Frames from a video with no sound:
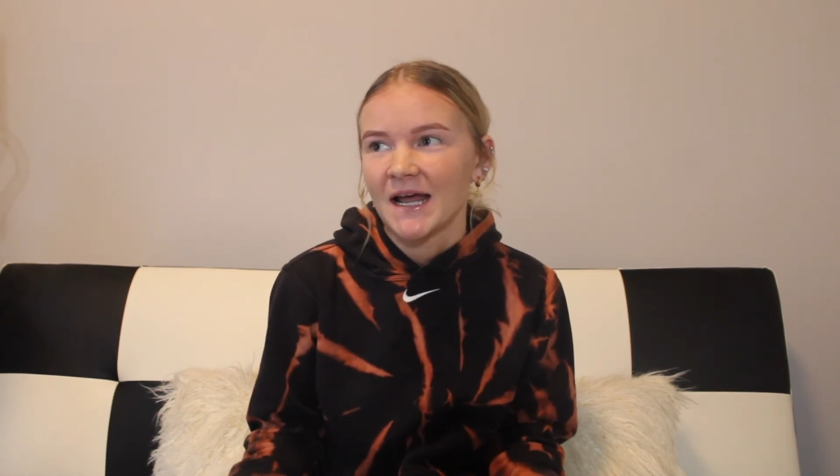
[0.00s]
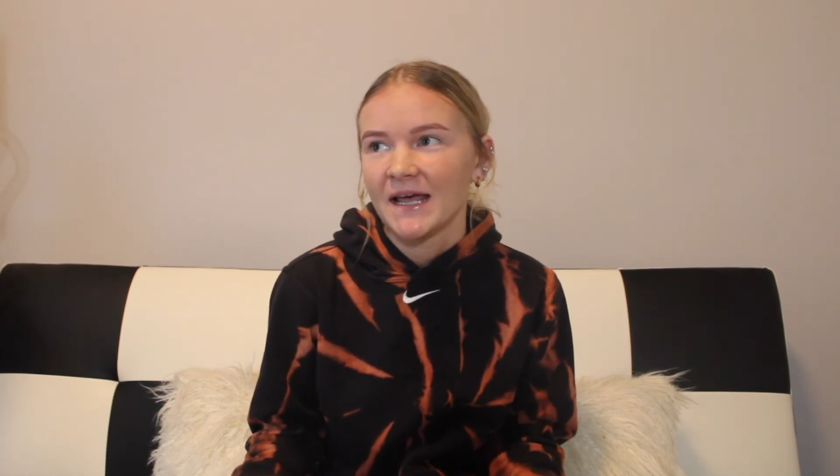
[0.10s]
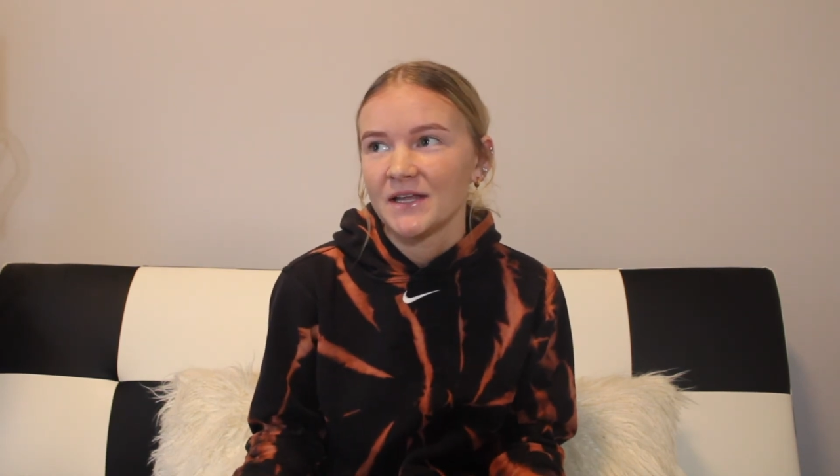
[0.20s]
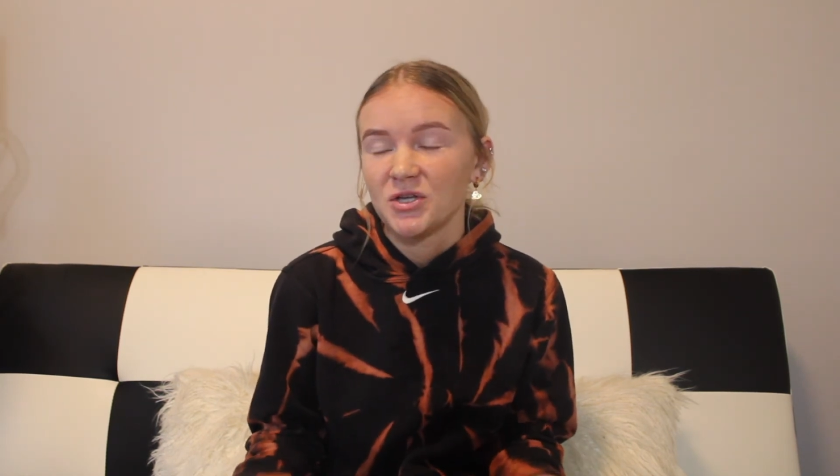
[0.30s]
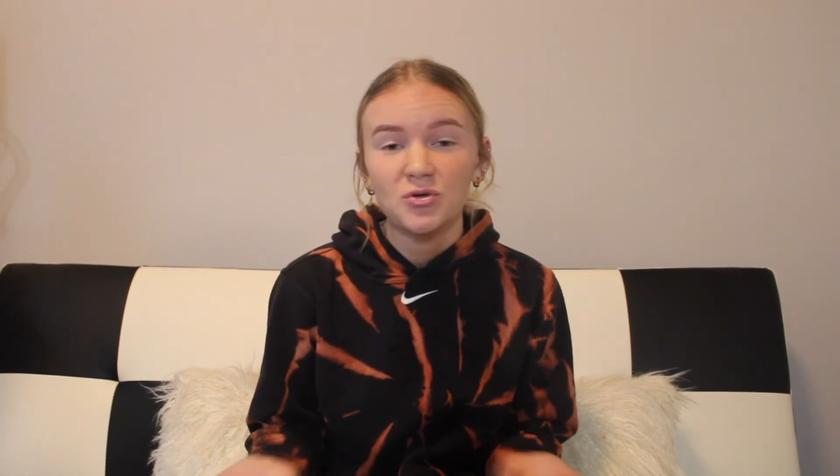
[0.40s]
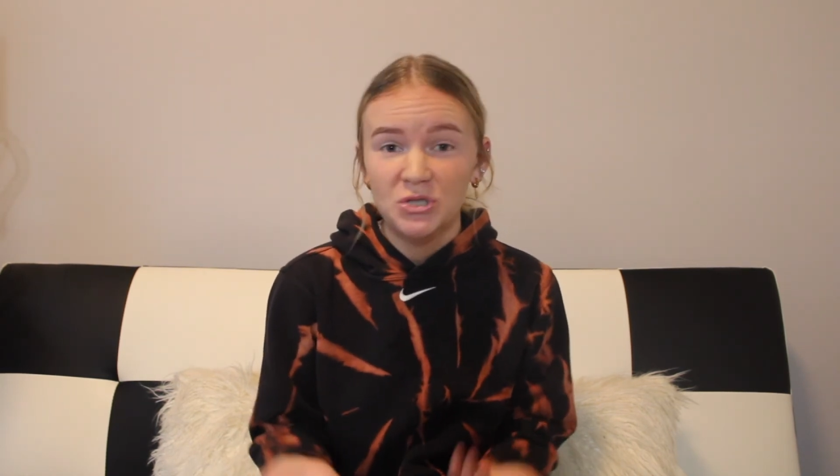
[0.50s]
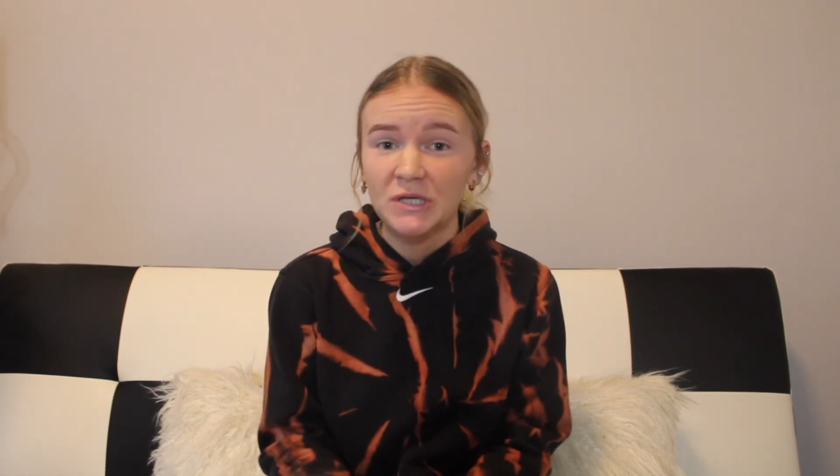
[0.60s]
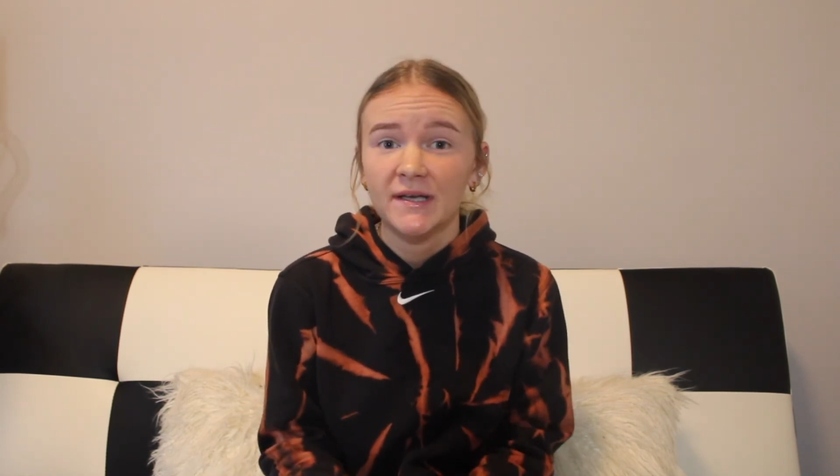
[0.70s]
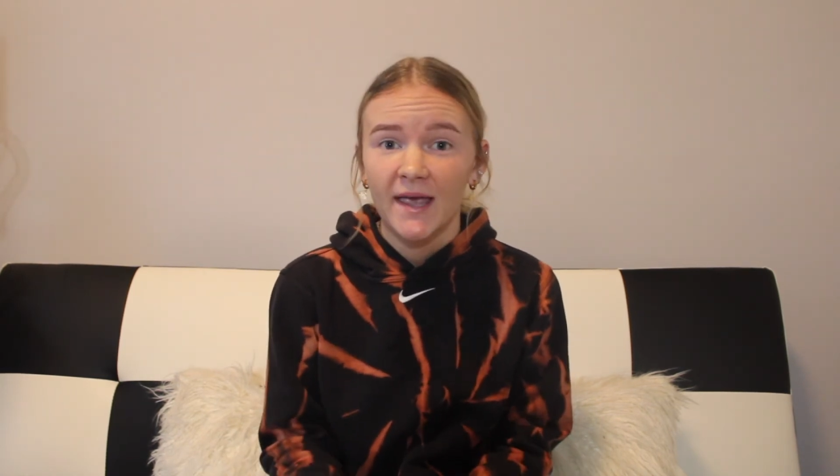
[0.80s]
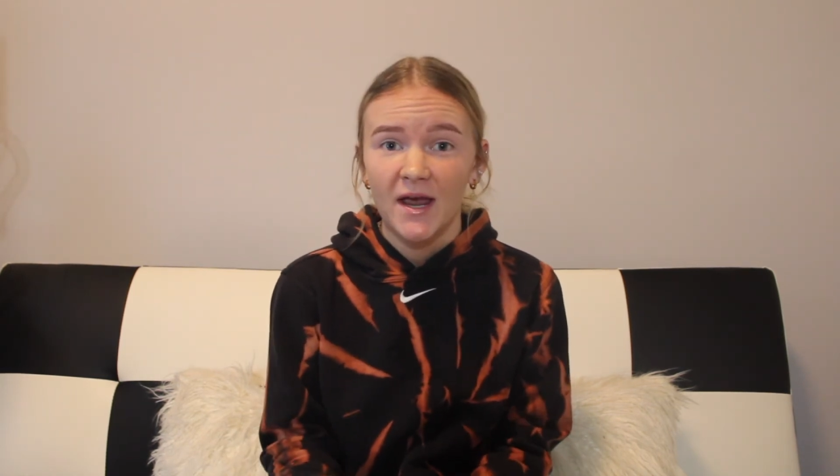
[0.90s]
And you
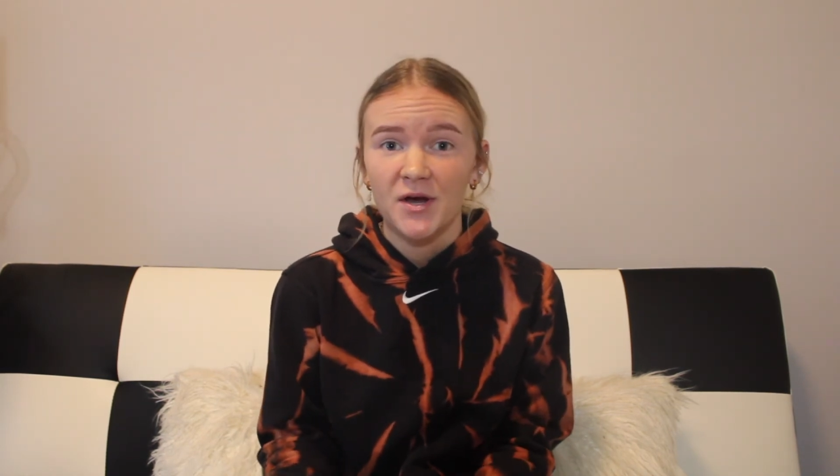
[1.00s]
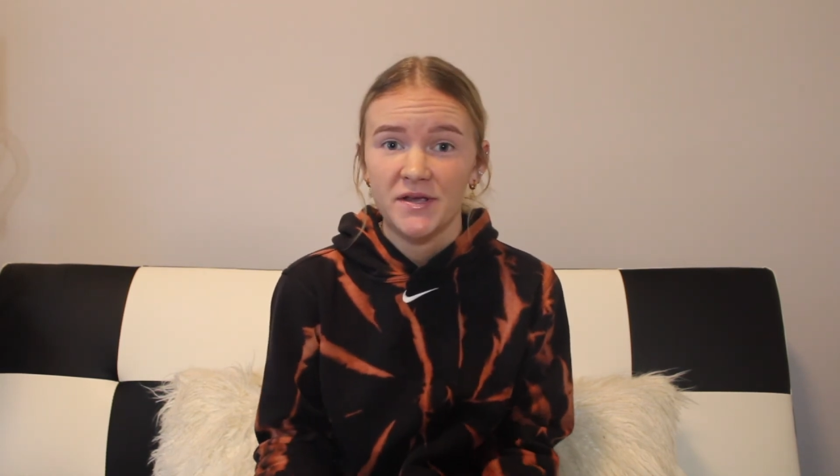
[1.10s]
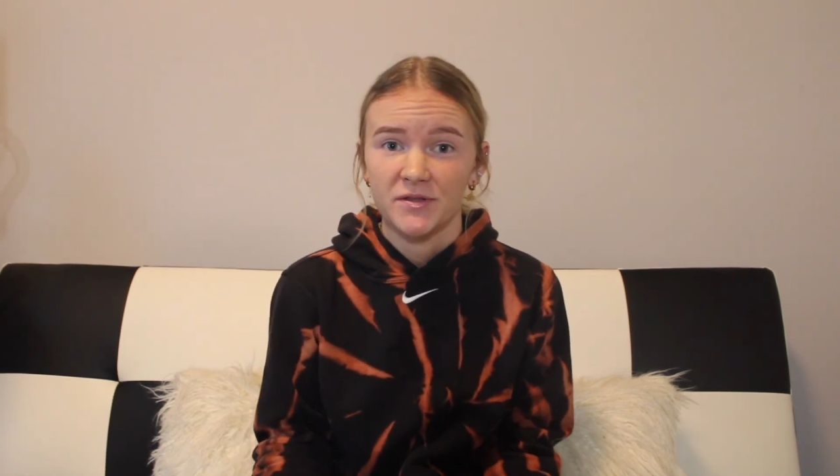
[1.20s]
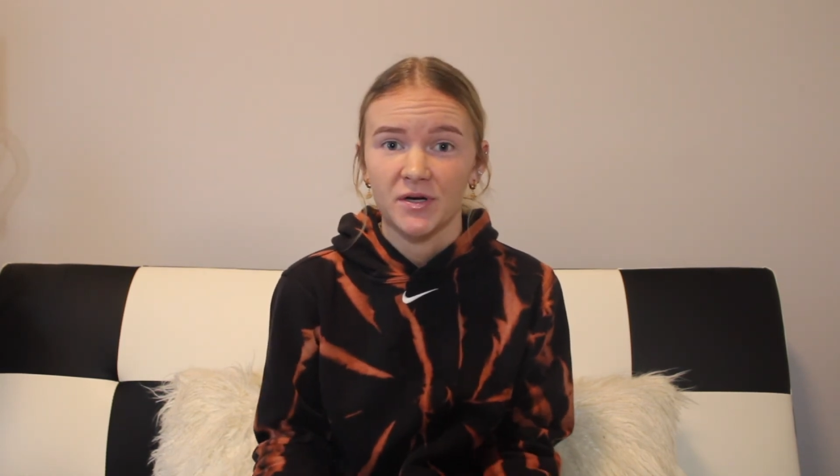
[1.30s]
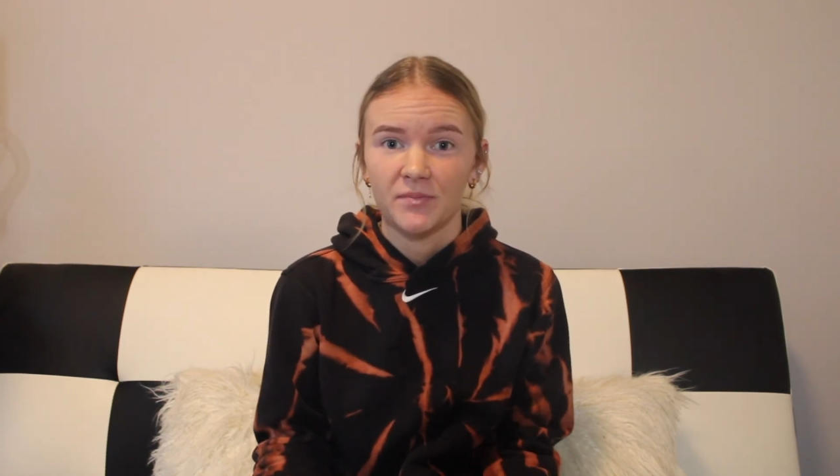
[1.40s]
shouldn't care either,